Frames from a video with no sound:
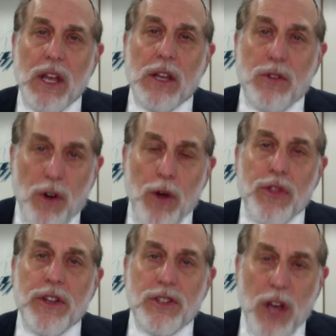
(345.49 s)
in
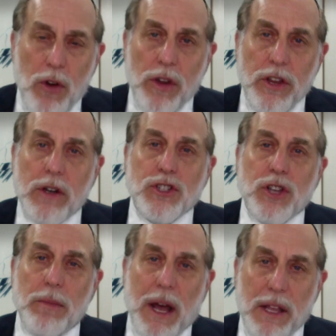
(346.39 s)
growth in Torah and Yiras
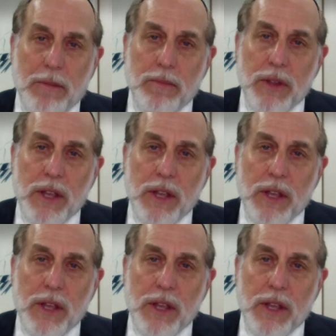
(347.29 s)
Shamayim,